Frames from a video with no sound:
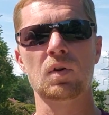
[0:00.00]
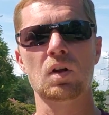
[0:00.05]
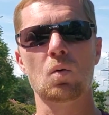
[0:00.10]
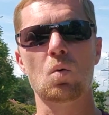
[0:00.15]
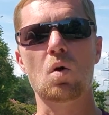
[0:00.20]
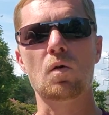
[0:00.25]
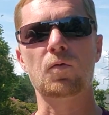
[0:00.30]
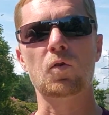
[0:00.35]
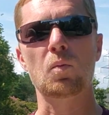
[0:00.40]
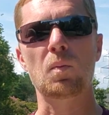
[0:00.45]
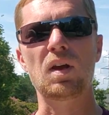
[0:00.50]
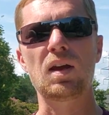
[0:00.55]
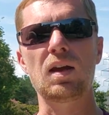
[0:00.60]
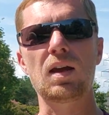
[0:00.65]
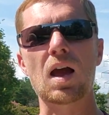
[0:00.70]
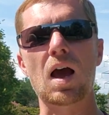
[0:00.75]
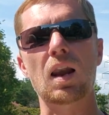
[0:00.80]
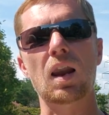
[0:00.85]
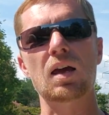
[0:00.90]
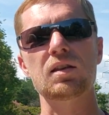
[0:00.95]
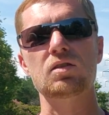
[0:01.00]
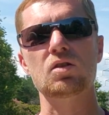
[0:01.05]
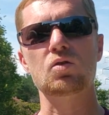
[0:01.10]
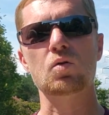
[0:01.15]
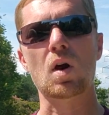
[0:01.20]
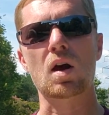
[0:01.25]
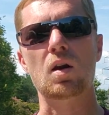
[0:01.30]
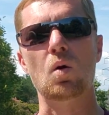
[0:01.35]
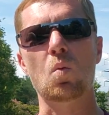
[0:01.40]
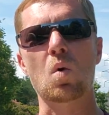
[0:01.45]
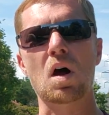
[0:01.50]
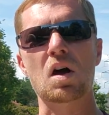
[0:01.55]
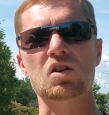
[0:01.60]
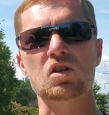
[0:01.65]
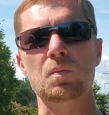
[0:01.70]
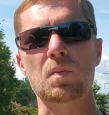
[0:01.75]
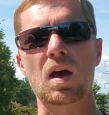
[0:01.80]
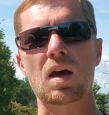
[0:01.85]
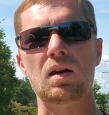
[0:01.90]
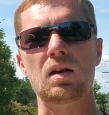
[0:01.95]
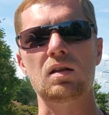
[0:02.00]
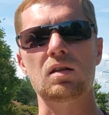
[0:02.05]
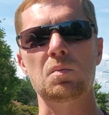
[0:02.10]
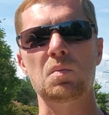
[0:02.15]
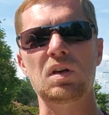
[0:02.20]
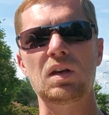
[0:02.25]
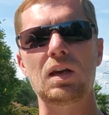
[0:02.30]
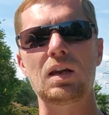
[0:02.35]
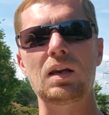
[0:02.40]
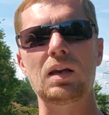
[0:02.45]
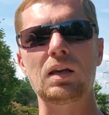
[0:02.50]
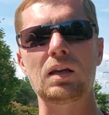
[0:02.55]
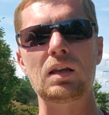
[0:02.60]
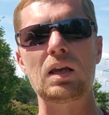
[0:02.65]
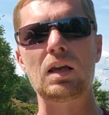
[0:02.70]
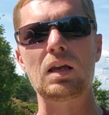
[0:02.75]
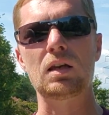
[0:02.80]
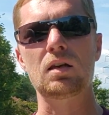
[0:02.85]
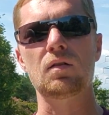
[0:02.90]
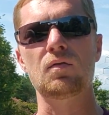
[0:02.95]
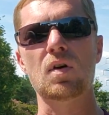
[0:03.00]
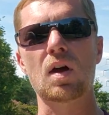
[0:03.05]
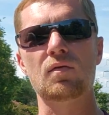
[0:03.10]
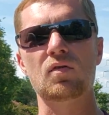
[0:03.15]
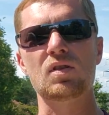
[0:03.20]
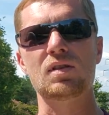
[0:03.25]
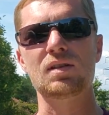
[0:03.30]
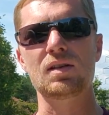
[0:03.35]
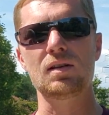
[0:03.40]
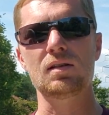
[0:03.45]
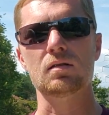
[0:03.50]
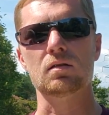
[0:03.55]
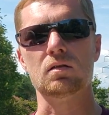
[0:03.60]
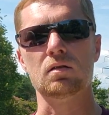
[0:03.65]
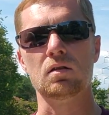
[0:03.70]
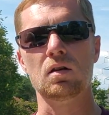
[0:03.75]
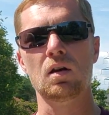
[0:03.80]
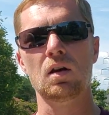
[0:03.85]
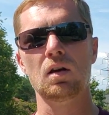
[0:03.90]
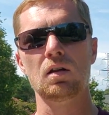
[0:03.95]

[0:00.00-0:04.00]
Well, for me, I like to try to wash mine at the beginning and the end of every season.